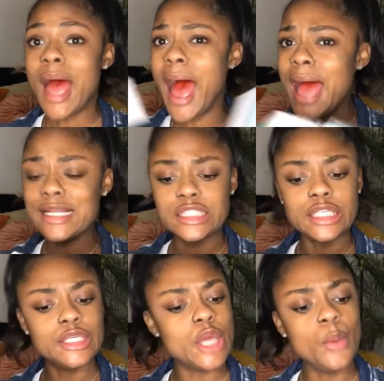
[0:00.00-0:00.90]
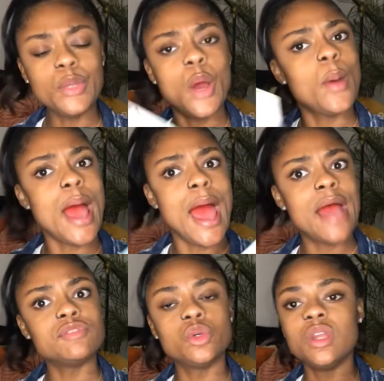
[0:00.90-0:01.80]
Honestly, don't know why I
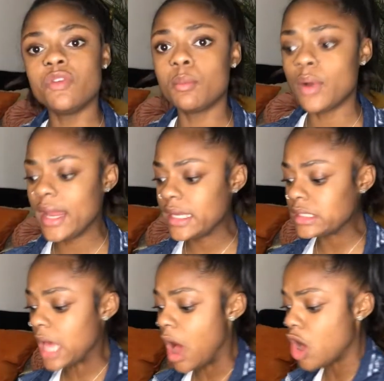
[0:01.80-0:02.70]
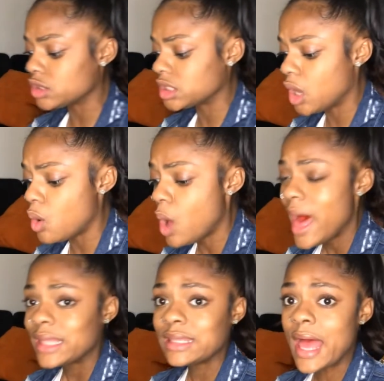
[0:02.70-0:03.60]
have two different brands. I also
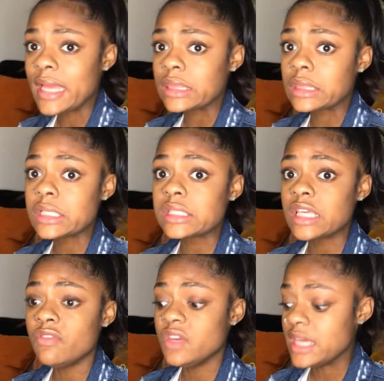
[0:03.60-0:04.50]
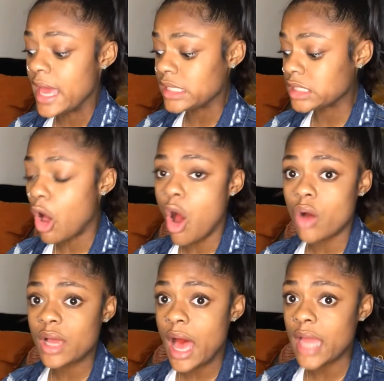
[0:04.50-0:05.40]
like the CBS
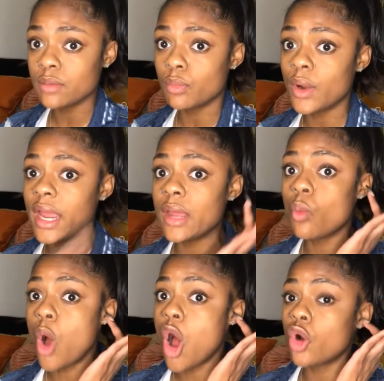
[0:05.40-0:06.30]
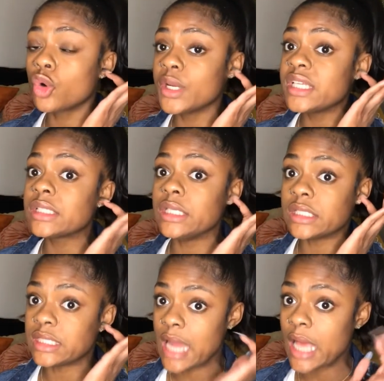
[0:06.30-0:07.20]
all cotton brand. Walgreens
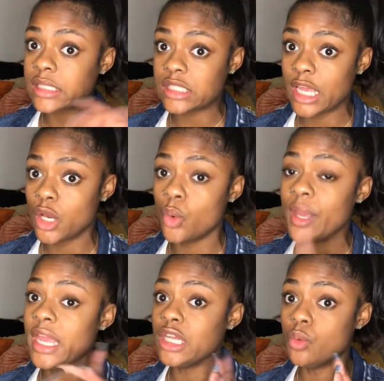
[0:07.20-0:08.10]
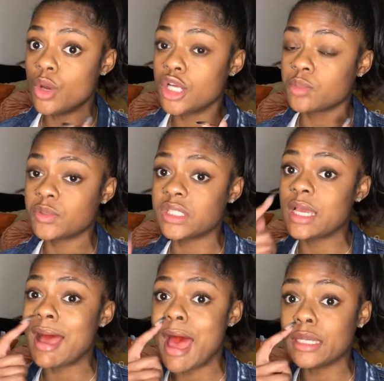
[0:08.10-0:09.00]
does not sell any
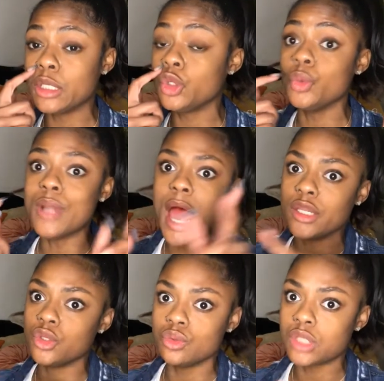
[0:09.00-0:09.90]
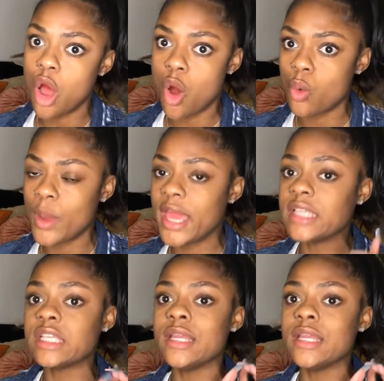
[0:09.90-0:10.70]
100% cotton. Do not use Always.